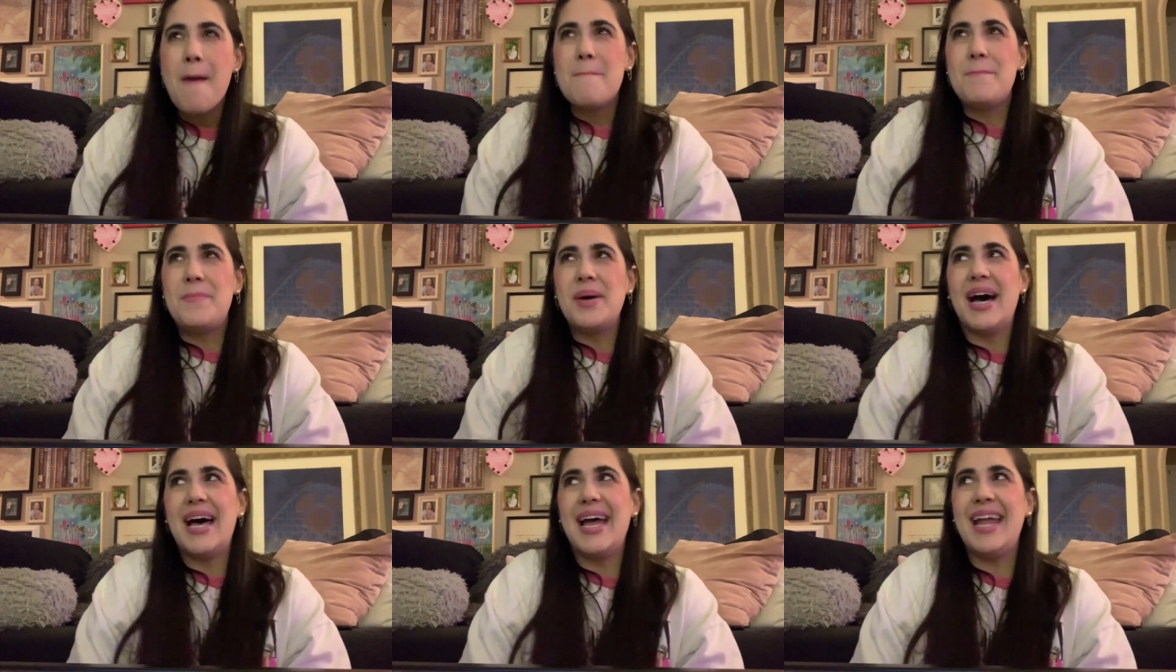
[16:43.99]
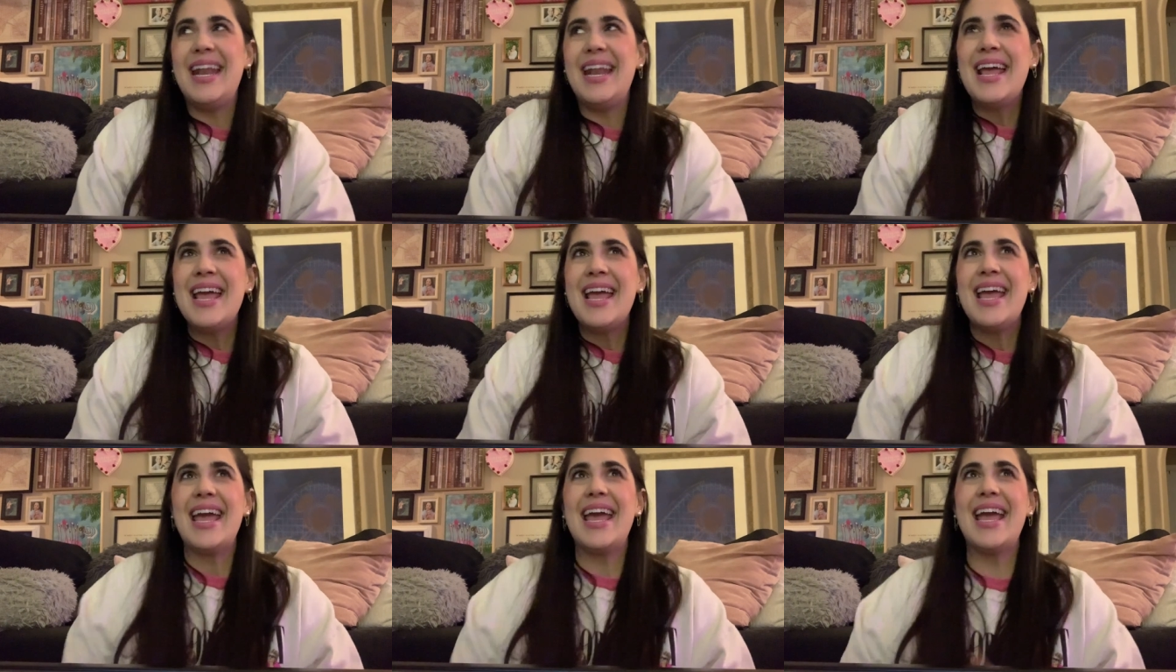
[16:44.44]
But
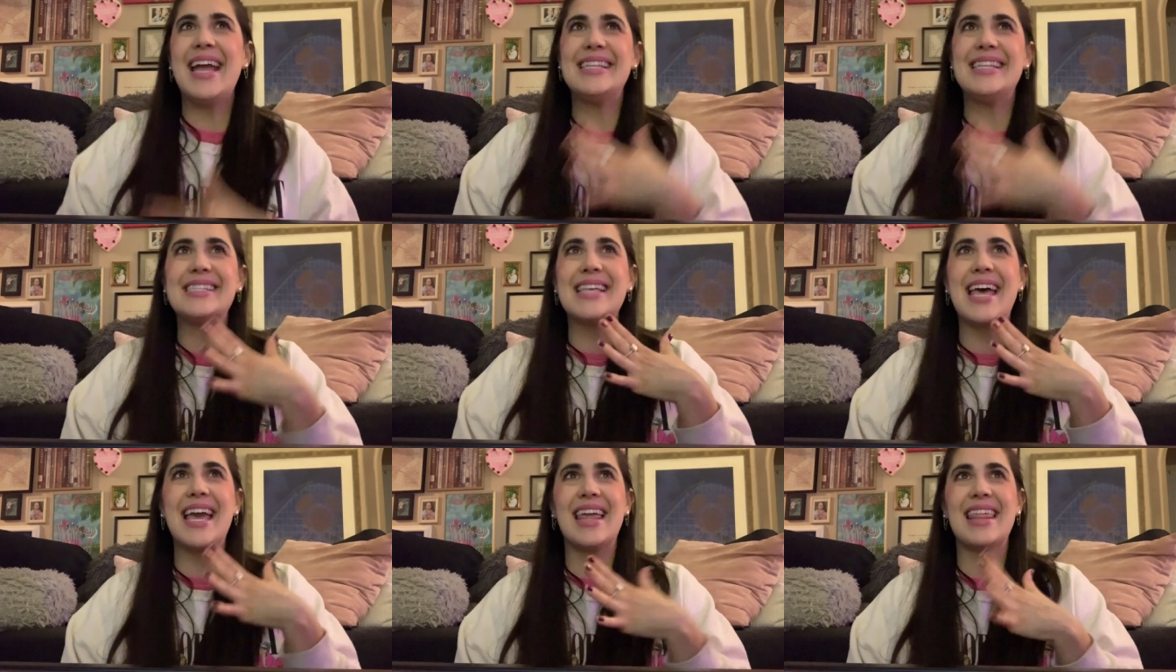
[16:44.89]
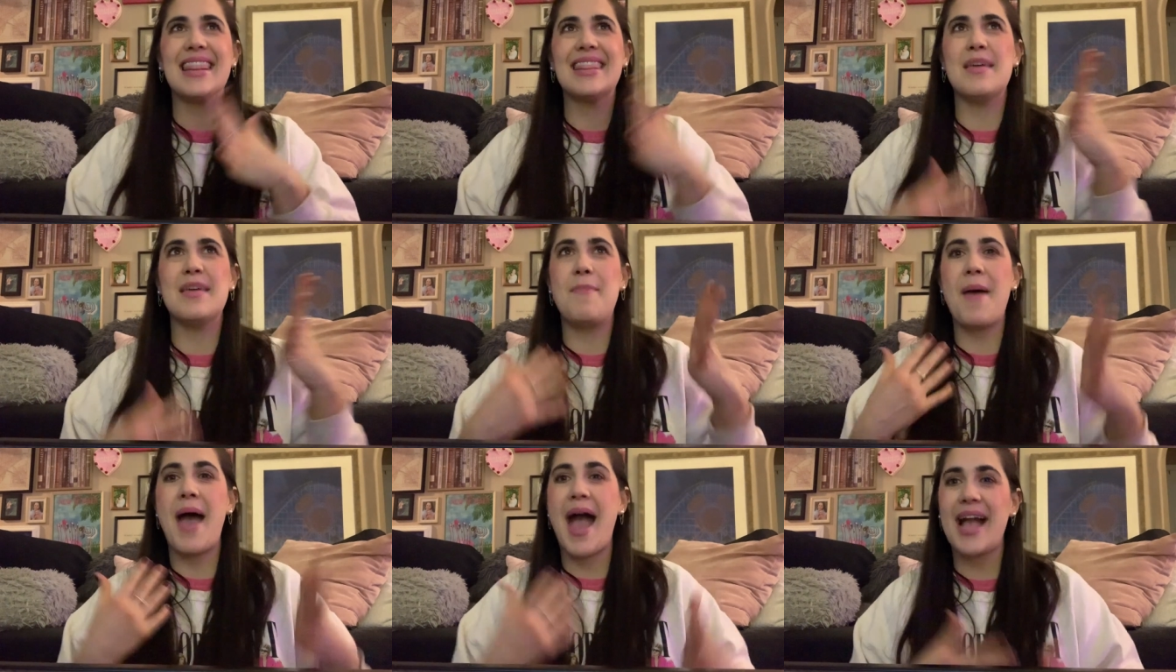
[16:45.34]
it's like
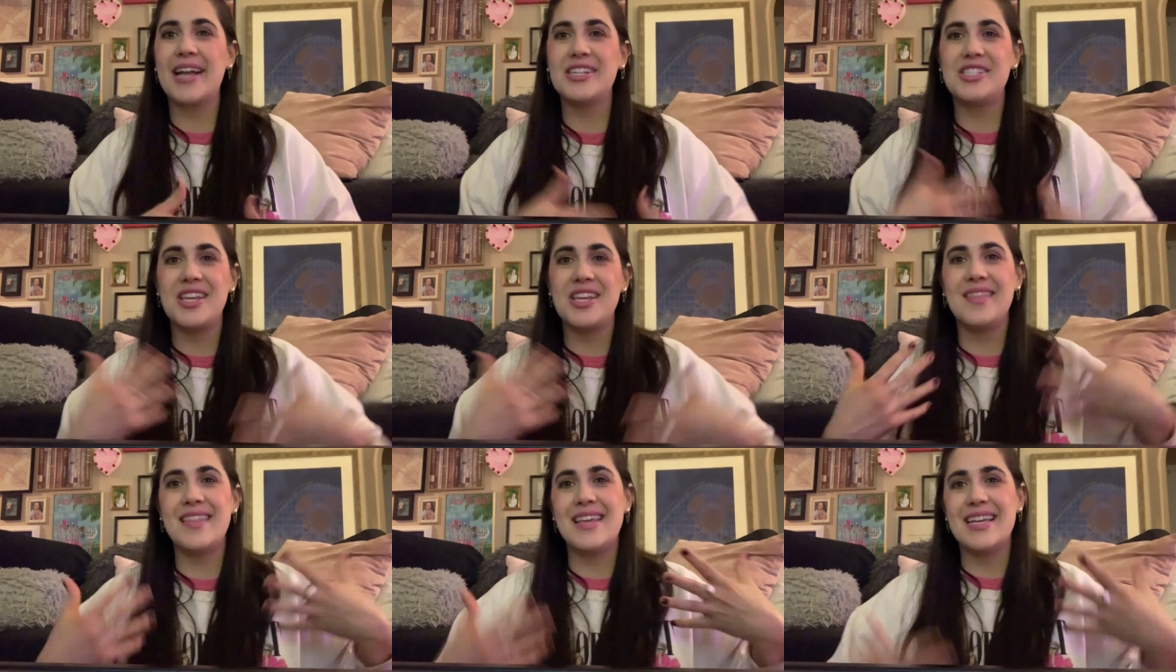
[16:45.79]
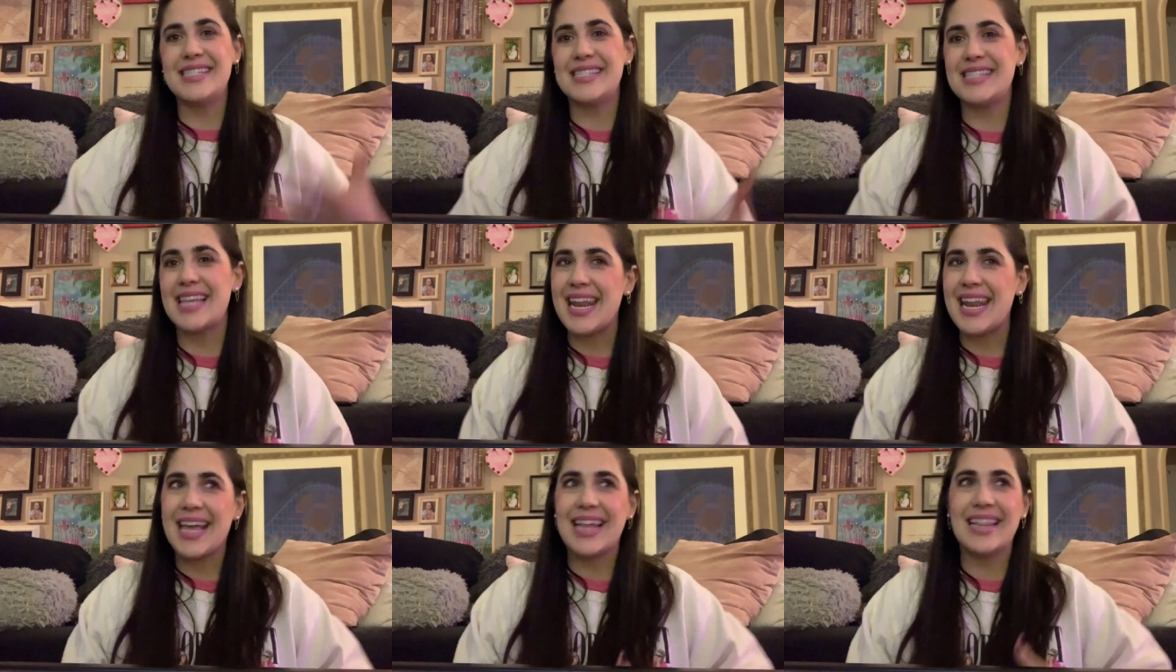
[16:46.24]
the packaging, the
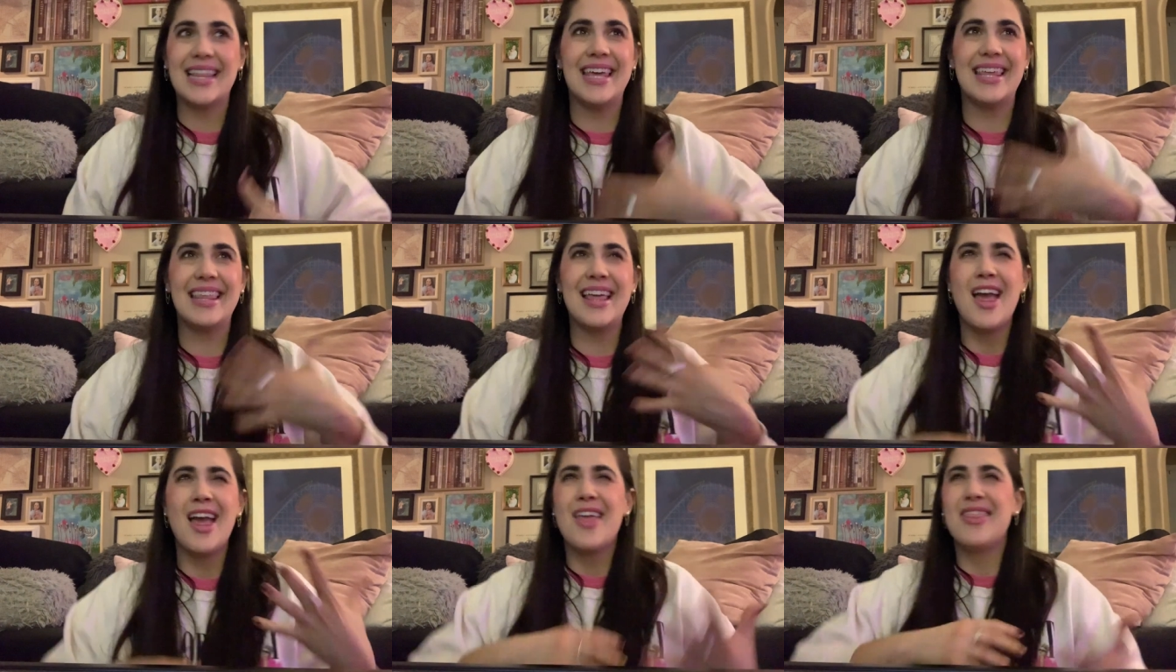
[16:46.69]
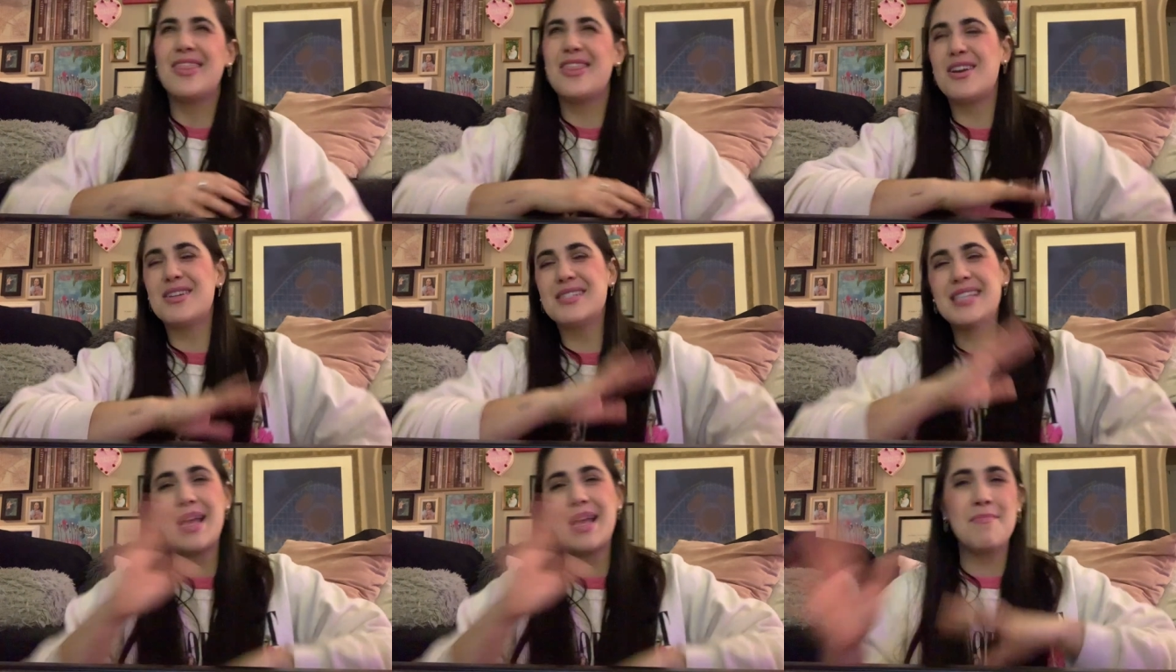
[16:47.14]
aesthetic, like
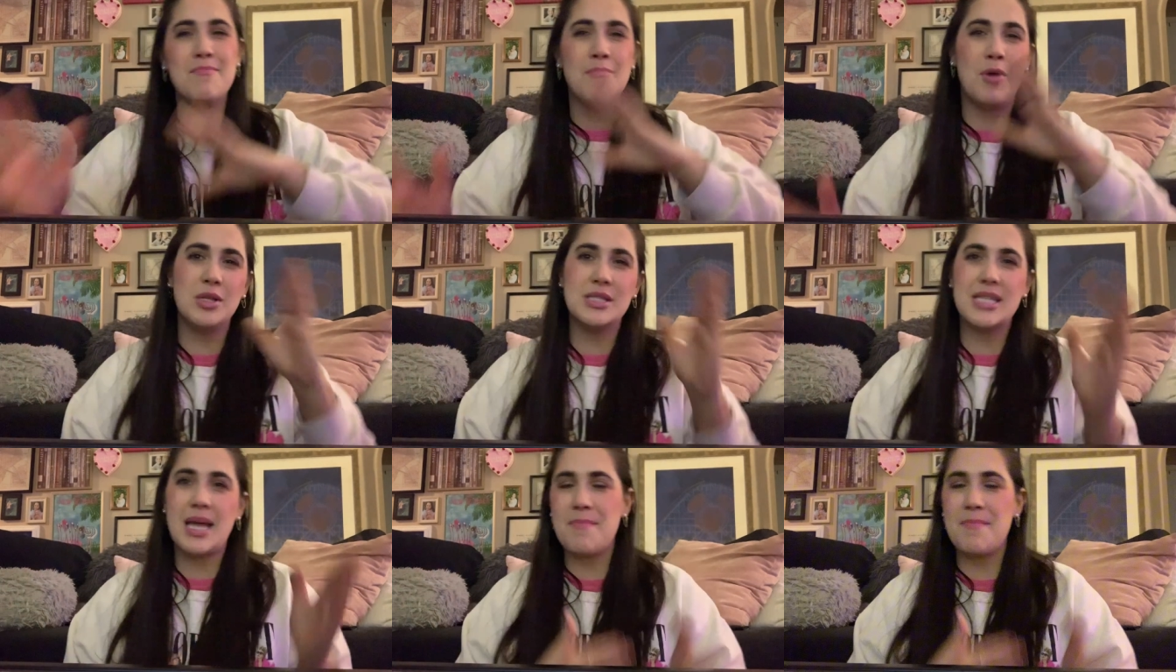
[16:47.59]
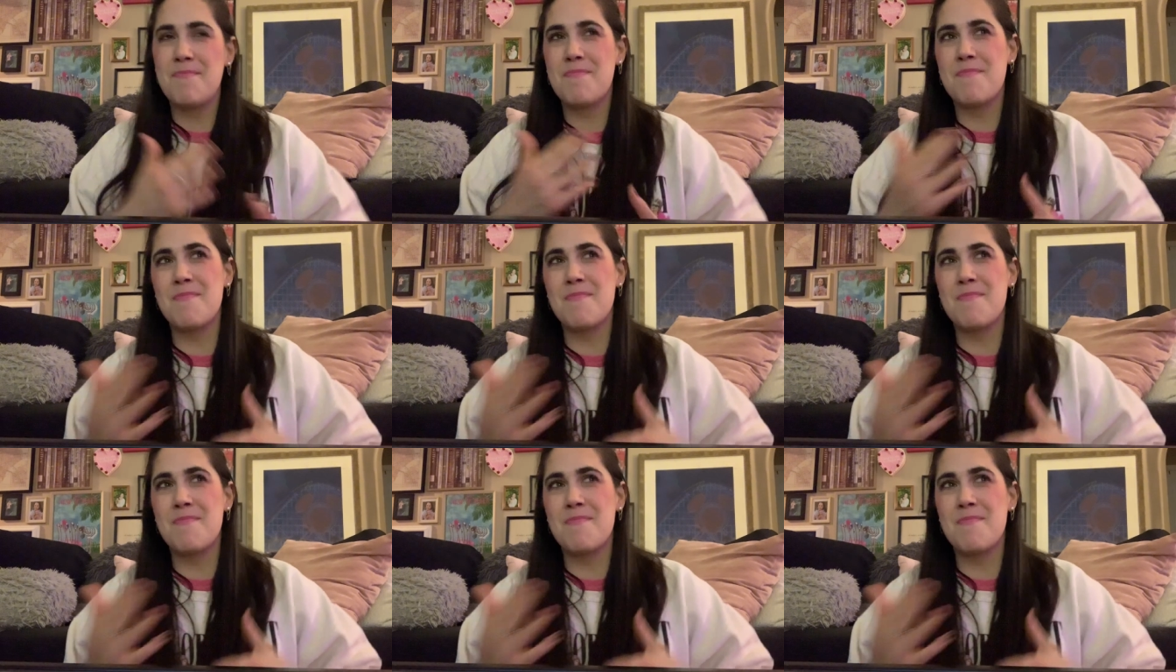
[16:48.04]
there's like multi,